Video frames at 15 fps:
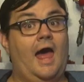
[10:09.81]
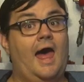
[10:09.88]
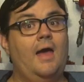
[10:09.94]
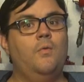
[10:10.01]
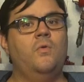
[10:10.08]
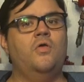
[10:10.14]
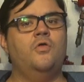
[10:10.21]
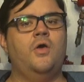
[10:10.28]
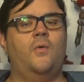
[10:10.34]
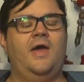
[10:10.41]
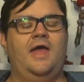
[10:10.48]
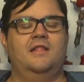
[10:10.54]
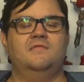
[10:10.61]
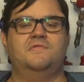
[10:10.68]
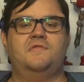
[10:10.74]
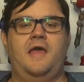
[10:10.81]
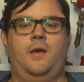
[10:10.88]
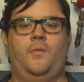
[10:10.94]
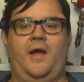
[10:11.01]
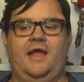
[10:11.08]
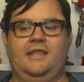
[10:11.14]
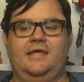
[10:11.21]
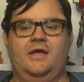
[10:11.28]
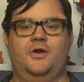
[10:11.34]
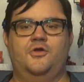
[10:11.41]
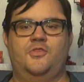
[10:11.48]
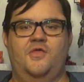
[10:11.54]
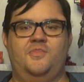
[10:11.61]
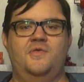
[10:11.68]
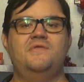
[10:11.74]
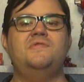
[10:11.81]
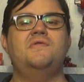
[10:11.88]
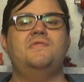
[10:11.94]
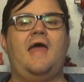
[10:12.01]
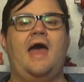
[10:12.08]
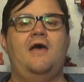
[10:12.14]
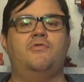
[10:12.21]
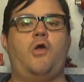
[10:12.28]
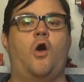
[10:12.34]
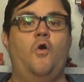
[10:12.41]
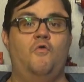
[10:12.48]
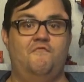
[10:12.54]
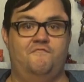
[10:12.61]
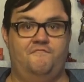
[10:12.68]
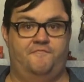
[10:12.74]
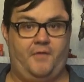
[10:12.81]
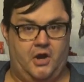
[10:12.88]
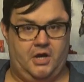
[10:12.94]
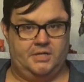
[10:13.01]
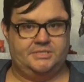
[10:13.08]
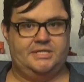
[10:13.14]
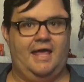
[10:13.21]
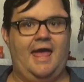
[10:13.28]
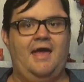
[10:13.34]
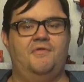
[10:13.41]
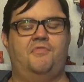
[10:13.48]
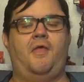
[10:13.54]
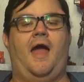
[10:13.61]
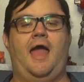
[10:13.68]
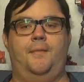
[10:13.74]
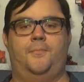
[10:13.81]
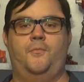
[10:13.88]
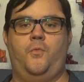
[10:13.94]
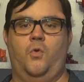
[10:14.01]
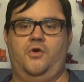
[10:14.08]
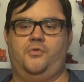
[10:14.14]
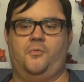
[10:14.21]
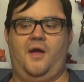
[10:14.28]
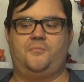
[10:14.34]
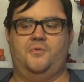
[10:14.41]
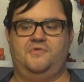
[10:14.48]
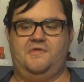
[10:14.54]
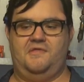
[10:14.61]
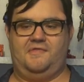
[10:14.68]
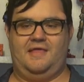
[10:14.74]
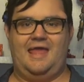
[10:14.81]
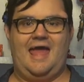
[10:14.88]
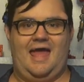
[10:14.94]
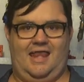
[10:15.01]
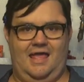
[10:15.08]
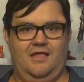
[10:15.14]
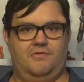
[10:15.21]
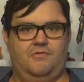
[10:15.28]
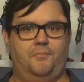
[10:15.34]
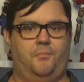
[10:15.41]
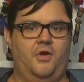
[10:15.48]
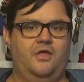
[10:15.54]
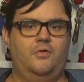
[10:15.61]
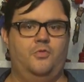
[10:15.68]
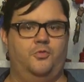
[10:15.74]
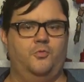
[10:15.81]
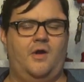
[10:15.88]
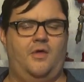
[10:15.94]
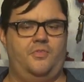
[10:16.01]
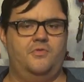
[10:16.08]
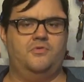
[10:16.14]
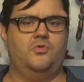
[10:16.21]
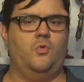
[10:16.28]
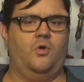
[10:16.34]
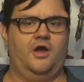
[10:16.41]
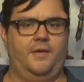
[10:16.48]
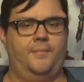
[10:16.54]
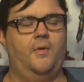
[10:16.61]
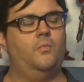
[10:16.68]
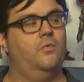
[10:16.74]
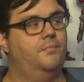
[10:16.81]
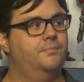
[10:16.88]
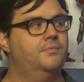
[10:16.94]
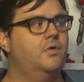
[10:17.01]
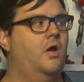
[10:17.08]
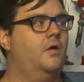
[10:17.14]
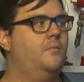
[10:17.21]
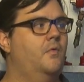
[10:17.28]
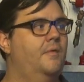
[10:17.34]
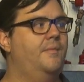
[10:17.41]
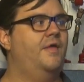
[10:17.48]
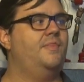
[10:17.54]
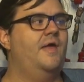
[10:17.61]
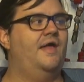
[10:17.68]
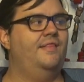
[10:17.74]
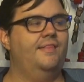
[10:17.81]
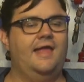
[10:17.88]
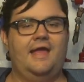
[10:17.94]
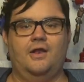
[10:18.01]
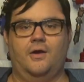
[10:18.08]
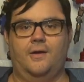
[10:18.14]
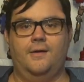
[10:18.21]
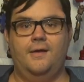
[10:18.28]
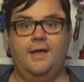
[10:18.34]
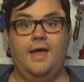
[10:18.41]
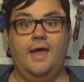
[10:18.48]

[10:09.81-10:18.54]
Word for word: I will go ahead and say right here that this is as overt as the Hyperforce references get. It's sprinkled throughout the story, but we'll talk more about that later.